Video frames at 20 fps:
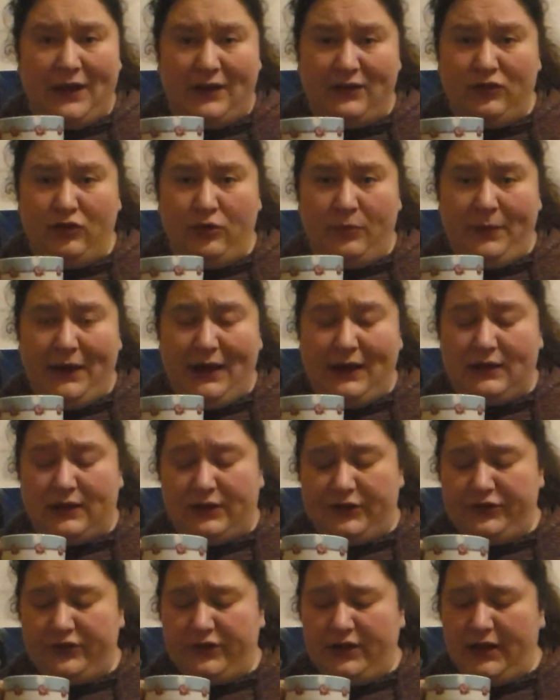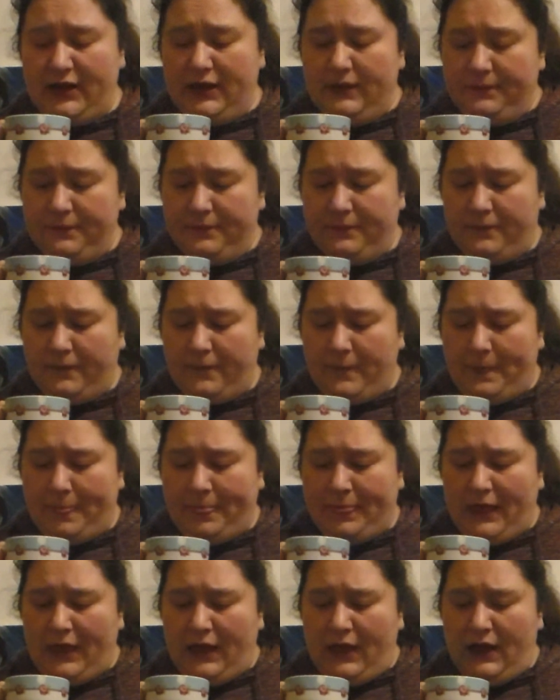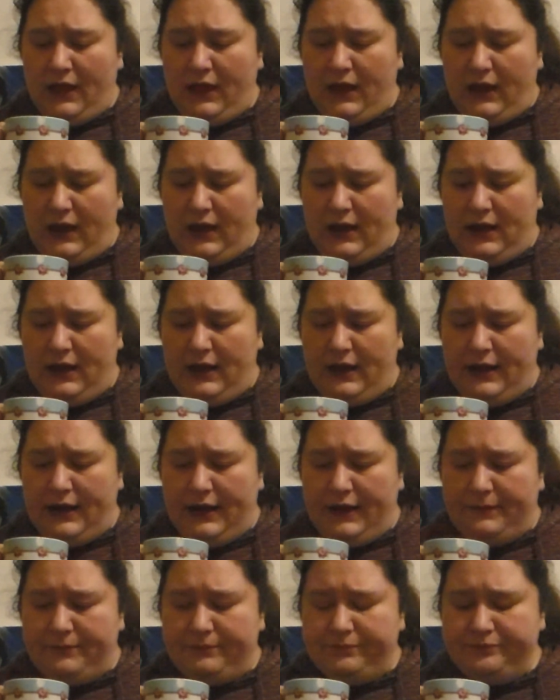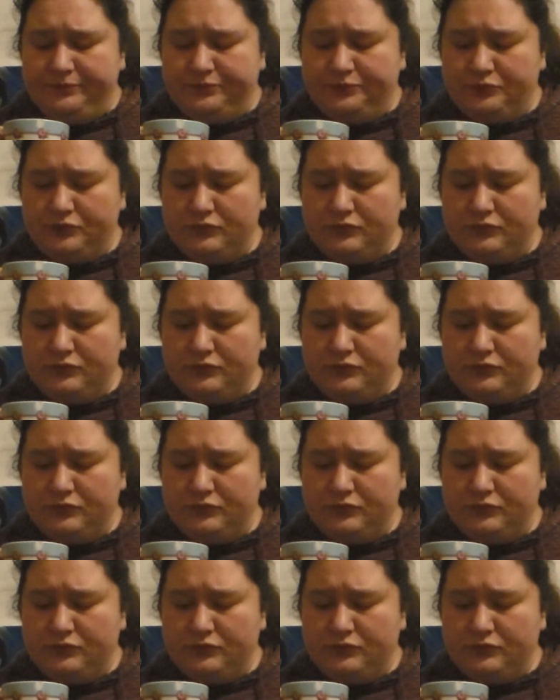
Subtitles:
That's not bad actually. Yeah,